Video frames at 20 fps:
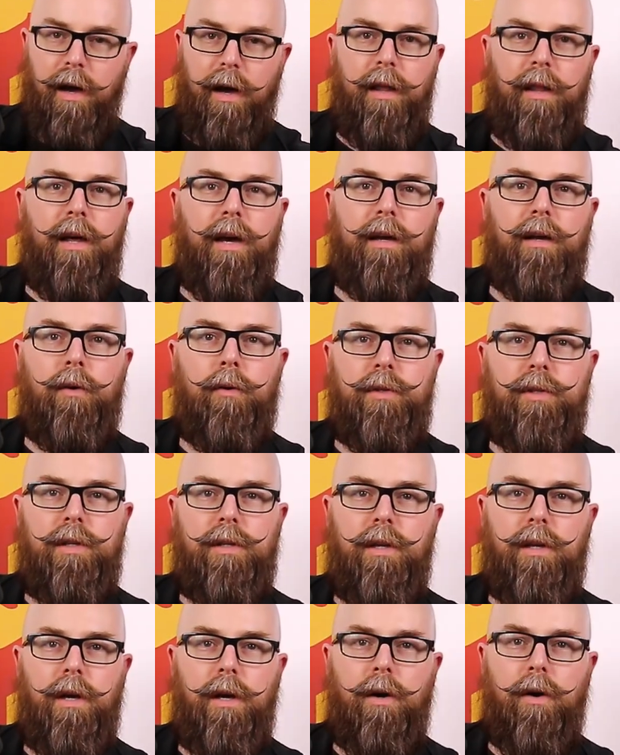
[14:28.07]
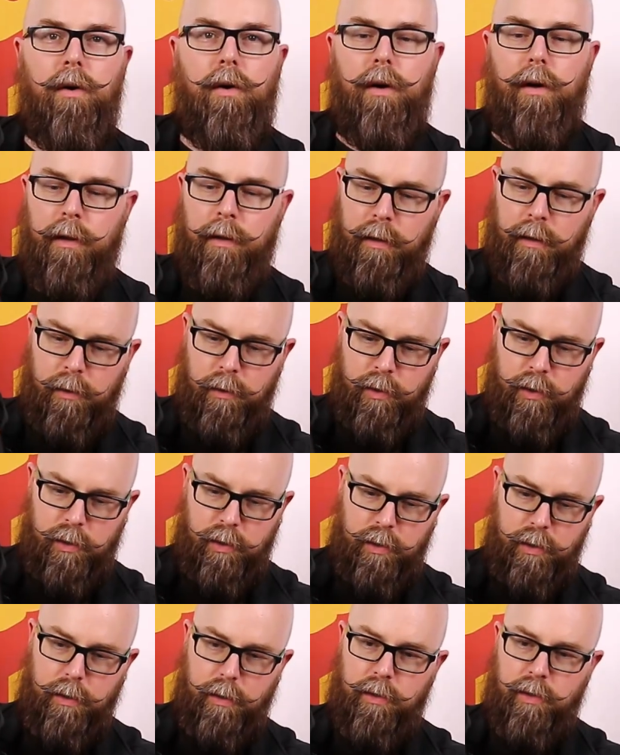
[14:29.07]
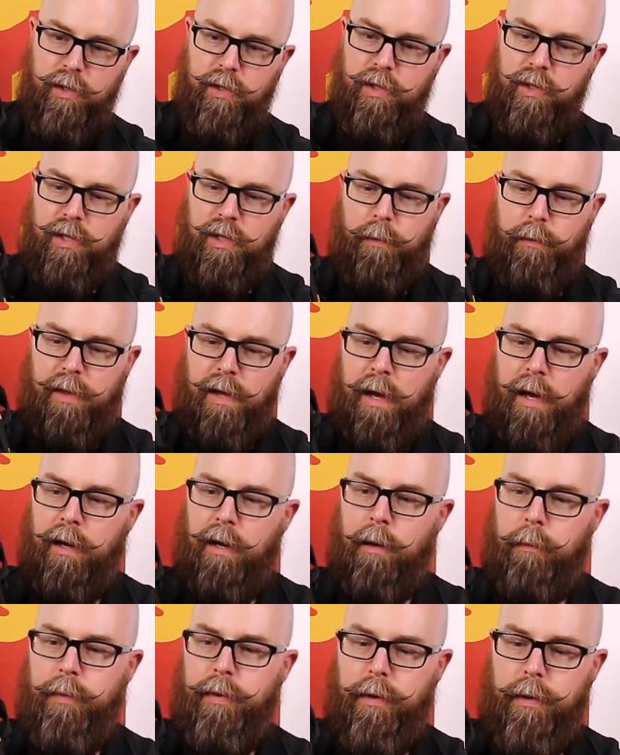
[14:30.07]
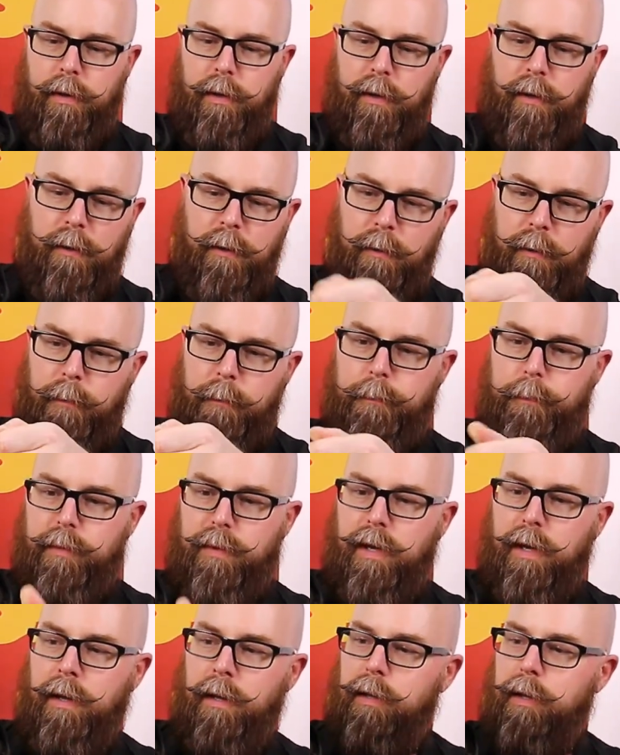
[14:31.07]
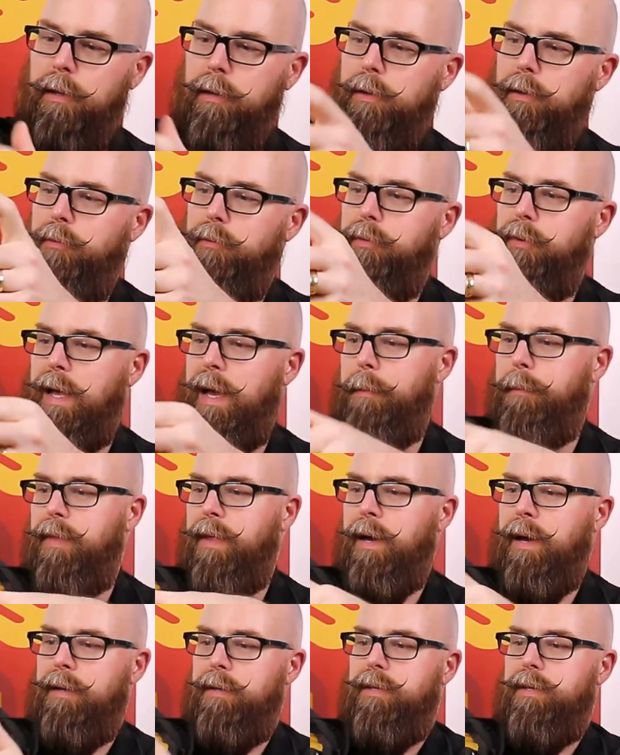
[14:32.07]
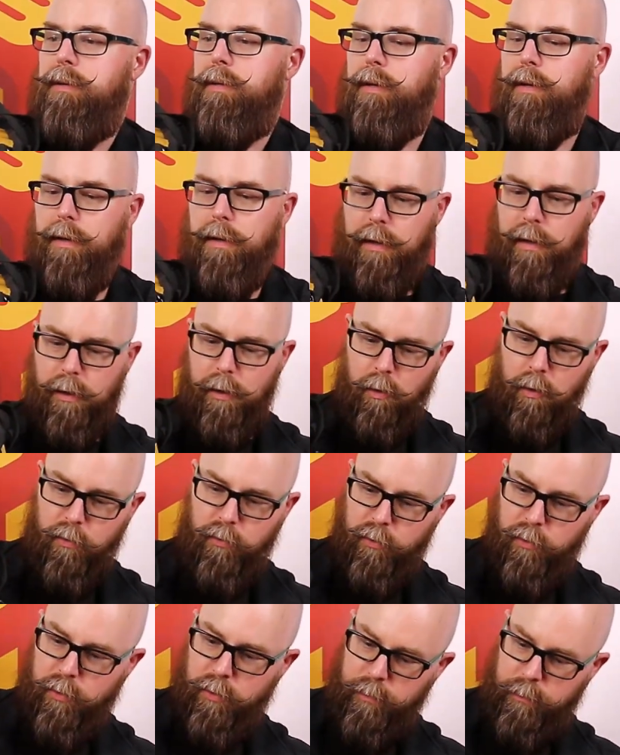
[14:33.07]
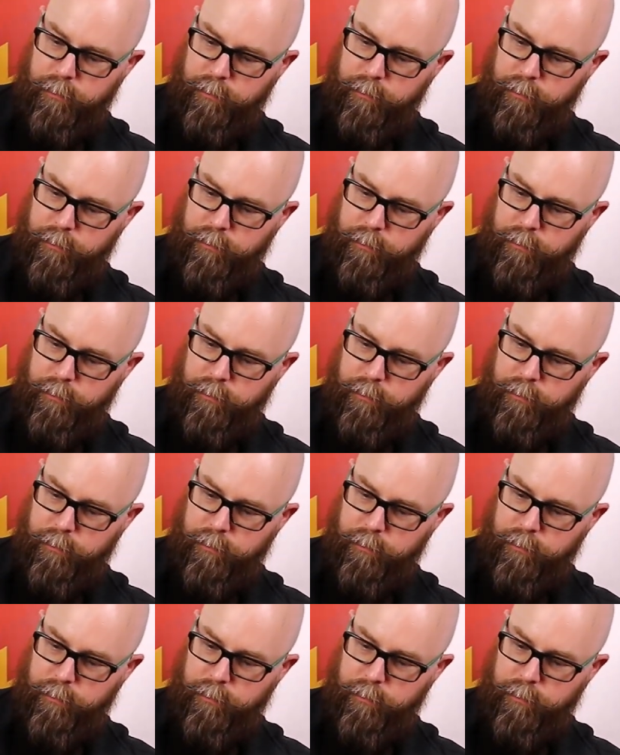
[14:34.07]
And that goes in here, and then you just zip that up, and then you flap that over,